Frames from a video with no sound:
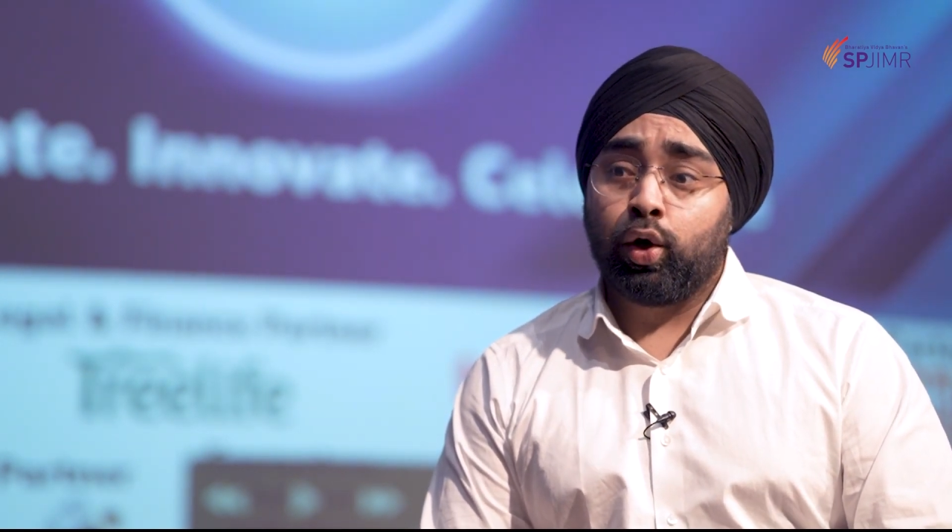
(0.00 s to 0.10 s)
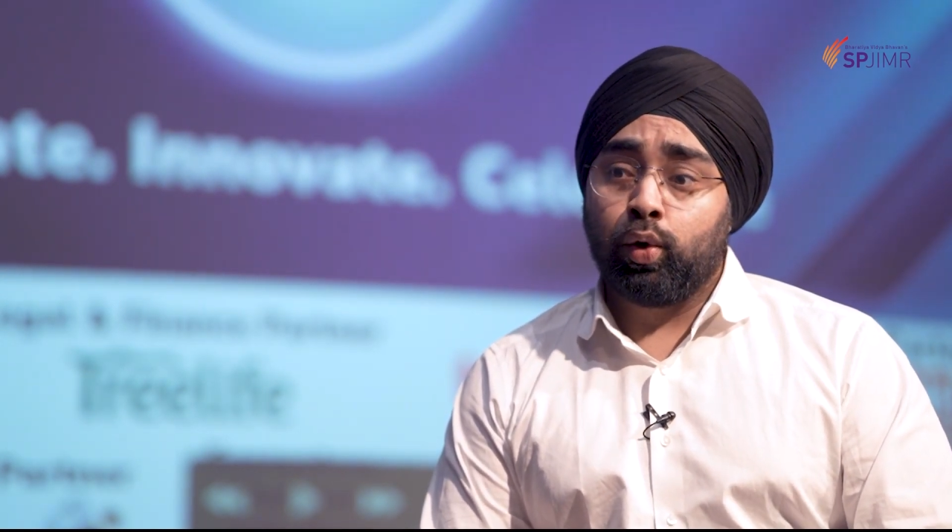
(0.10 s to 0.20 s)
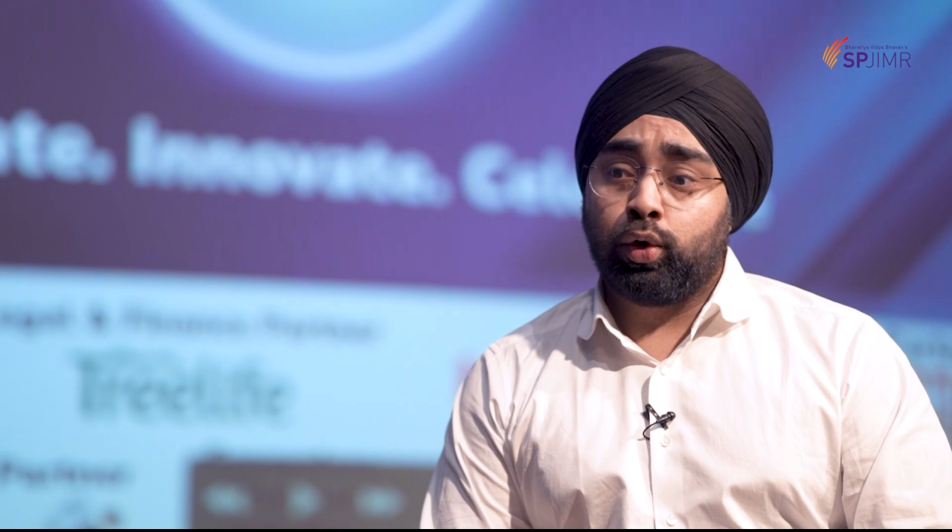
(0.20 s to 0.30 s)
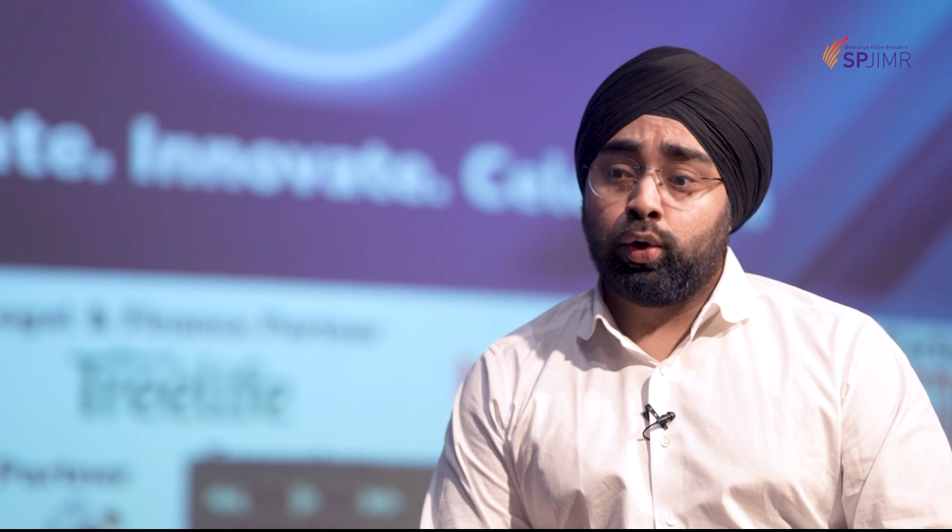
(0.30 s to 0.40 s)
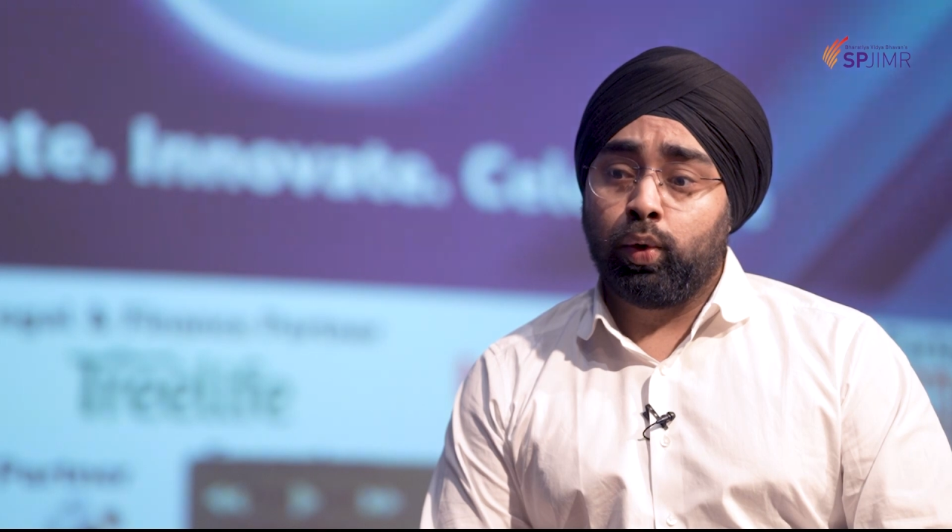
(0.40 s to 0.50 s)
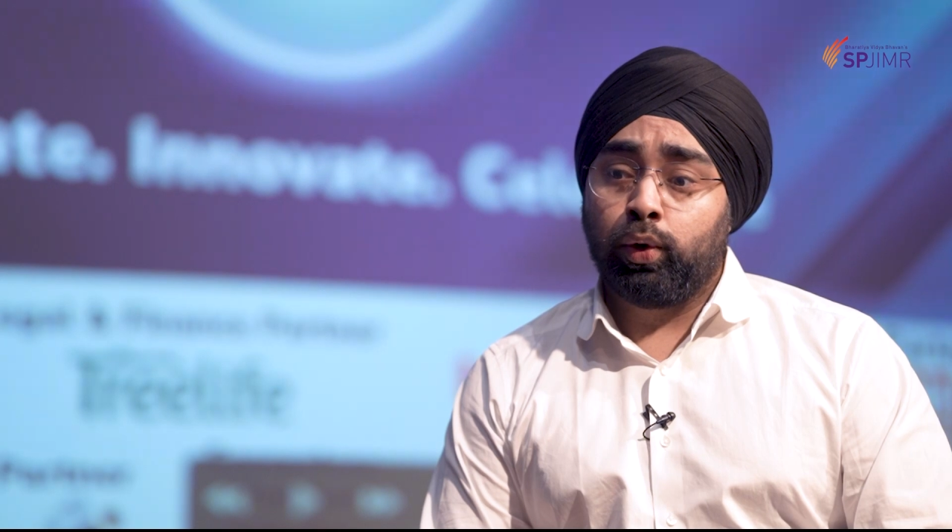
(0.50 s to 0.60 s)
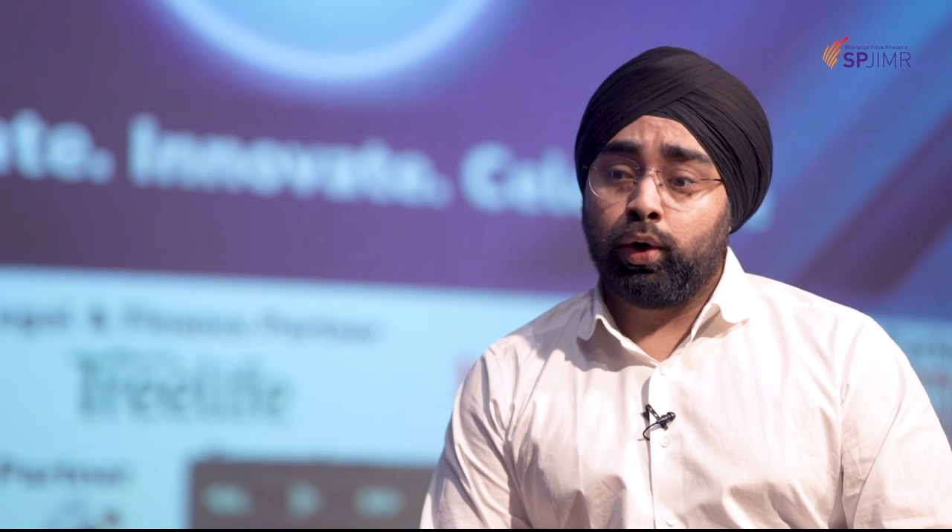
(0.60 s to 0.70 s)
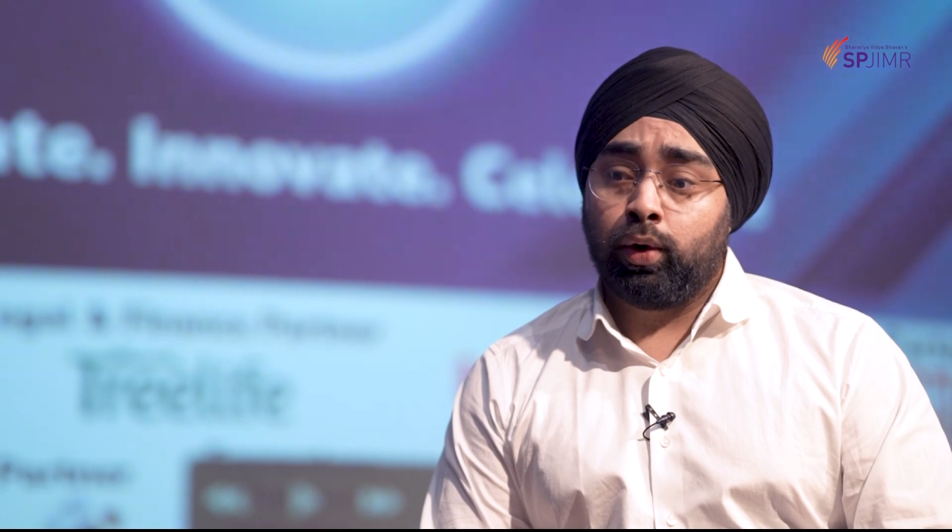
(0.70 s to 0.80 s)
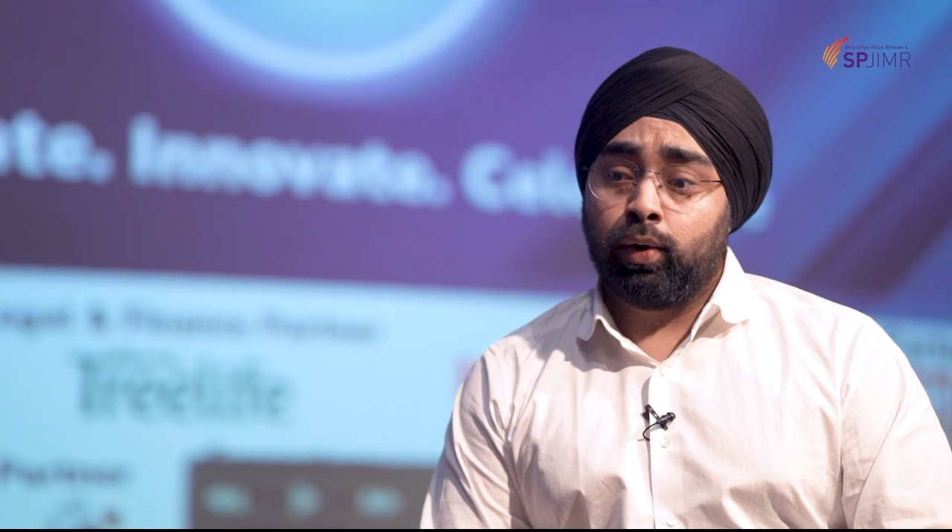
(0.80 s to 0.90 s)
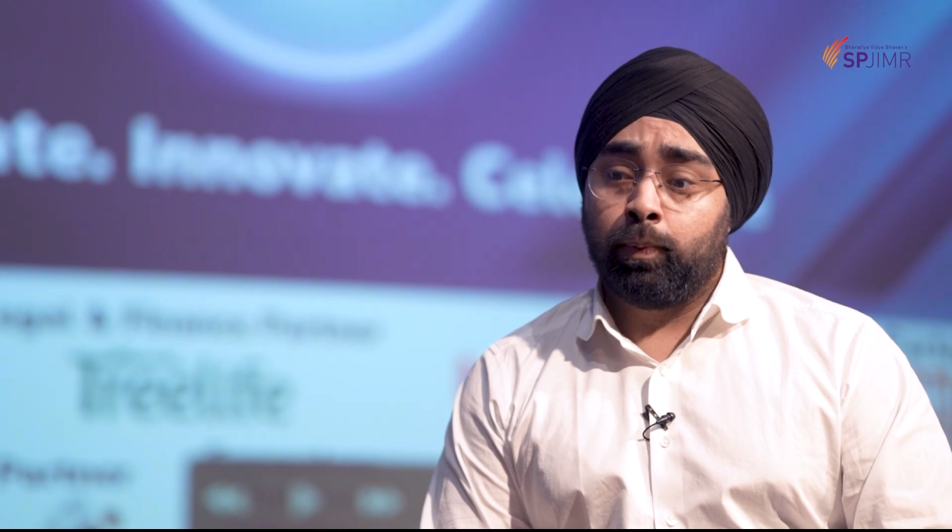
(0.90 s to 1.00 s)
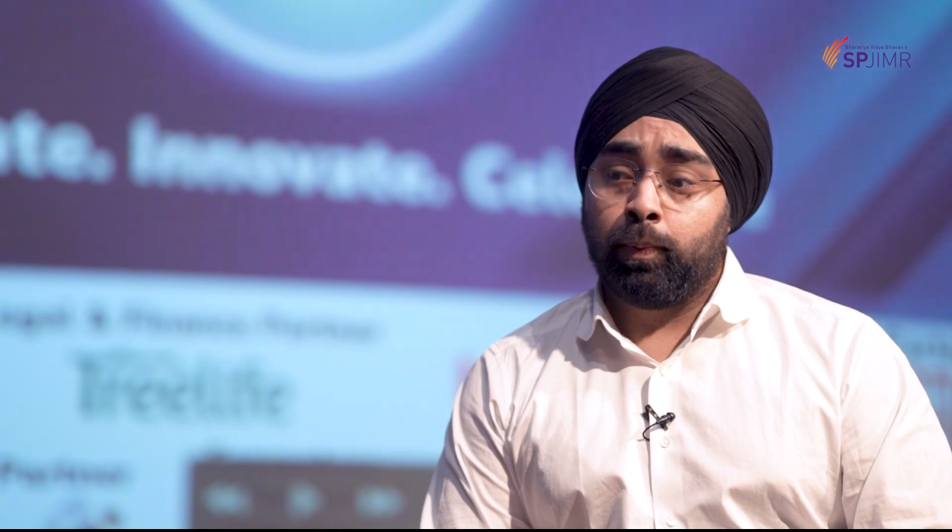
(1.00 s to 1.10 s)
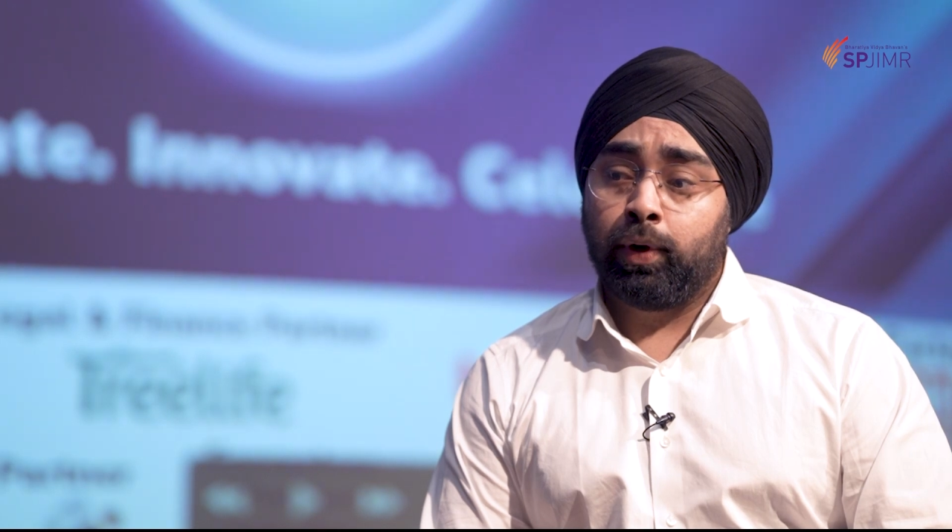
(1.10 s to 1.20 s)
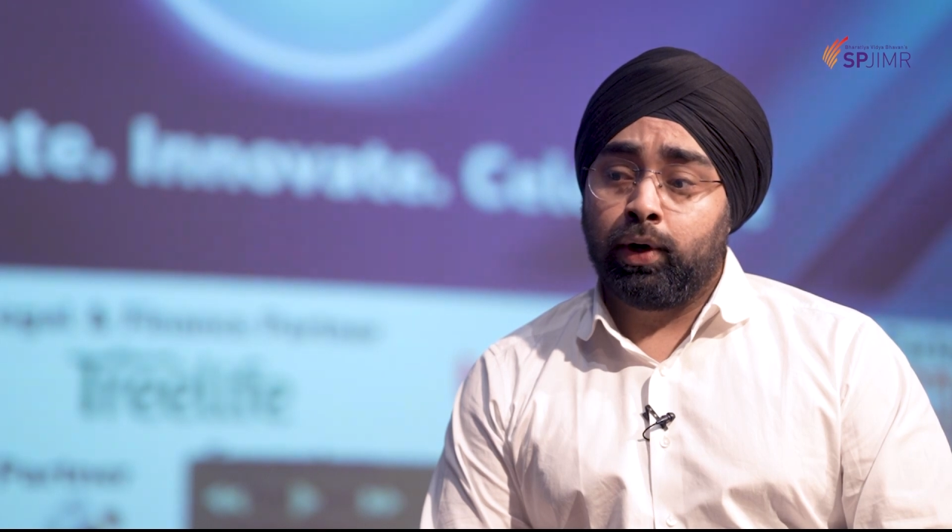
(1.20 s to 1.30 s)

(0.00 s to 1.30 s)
good to, you know,